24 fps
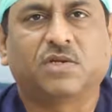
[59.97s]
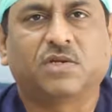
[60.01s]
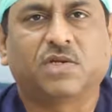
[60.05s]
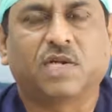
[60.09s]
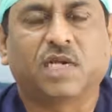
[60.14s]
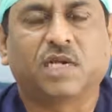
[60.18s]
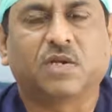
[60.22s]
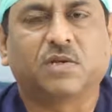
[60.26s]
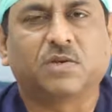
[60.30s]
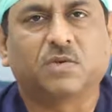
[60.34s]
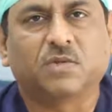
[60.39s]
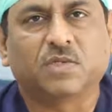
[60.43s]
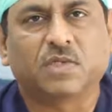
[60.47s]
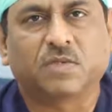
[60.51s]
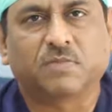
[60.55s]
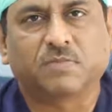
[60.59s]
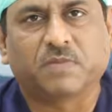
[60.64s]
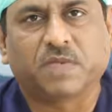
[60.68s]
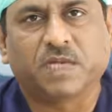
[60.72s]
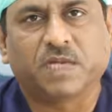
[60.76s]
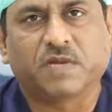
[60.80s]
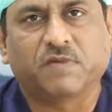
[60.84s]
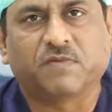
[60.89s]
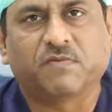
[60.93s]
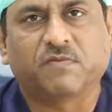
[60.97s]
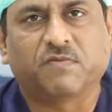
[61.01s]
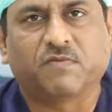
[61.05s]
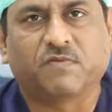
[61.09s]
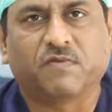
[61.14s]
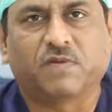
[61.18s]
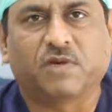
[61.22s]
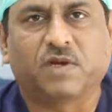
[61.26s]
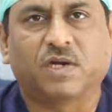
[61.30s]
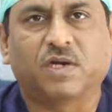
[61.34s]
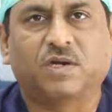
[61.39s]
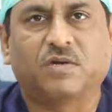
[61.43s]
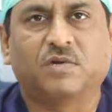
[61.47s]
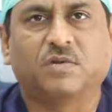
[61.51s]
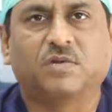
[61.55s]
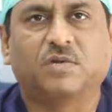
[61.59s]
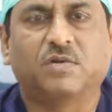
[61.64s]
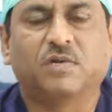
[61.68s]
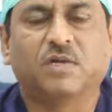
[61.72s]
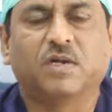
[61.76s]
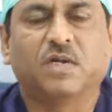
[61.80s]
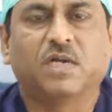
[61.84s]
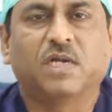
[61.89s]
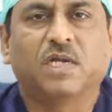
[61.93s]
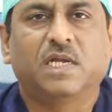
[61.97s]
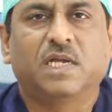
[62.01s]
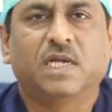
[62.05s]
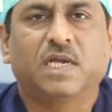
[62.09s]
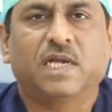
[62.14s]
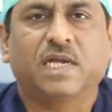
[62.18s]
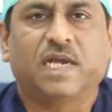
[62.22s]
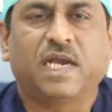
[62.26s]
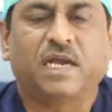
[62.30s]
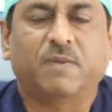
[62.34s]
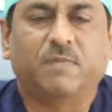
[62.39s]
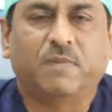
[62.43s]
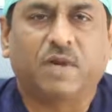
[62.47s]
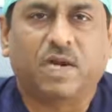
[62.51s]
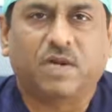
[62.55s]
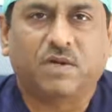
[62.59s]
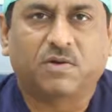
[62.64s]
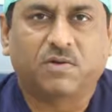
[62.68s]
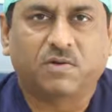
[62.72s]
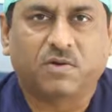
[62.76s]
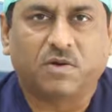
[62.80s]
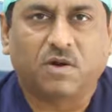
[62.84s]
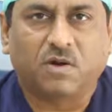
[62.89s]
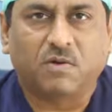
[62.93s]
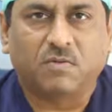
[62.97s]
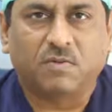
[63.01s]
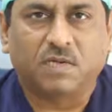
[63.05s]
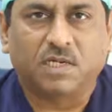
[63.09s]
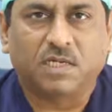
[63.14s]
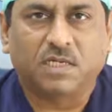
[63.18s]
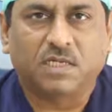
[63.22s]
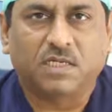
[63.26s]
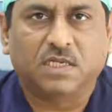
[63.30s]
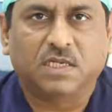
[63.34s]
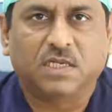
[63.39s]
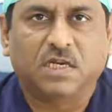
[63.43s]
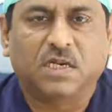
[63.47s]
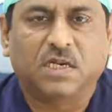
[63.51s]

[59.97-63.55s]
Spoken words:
you can do something for it to get back to normal.